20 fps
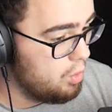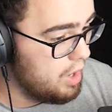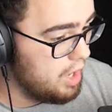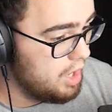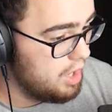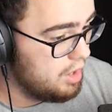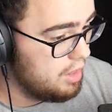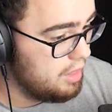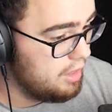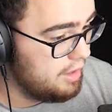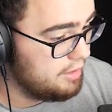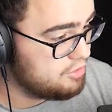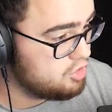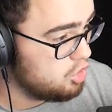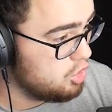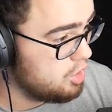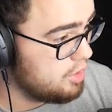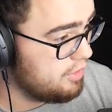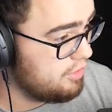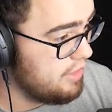Uh, it
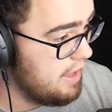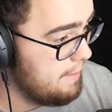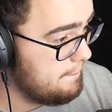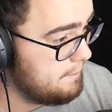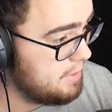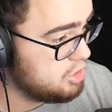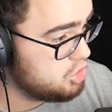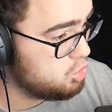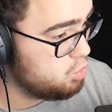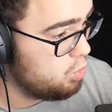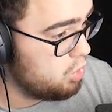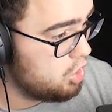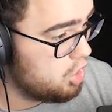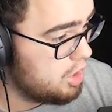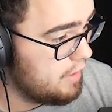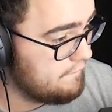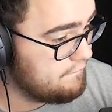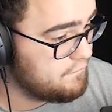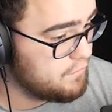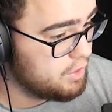took that much work
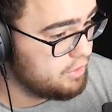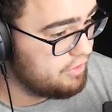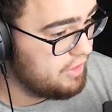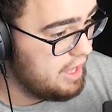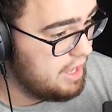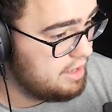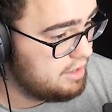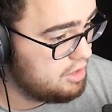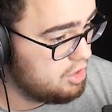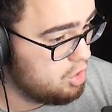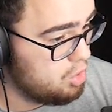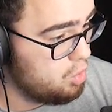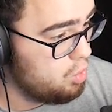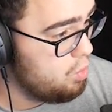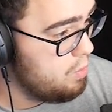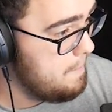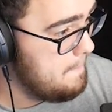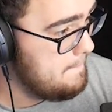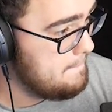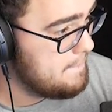Ooh. for that. Can I do
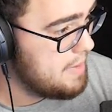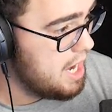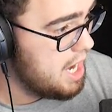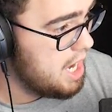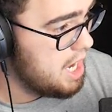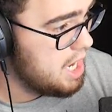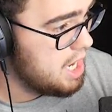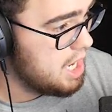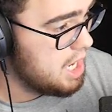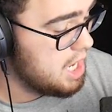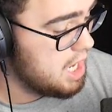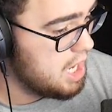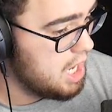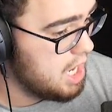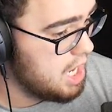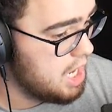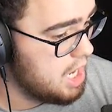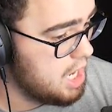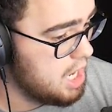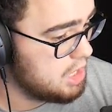oh this? My
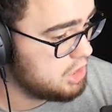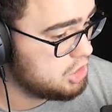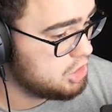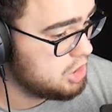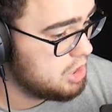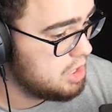gosh.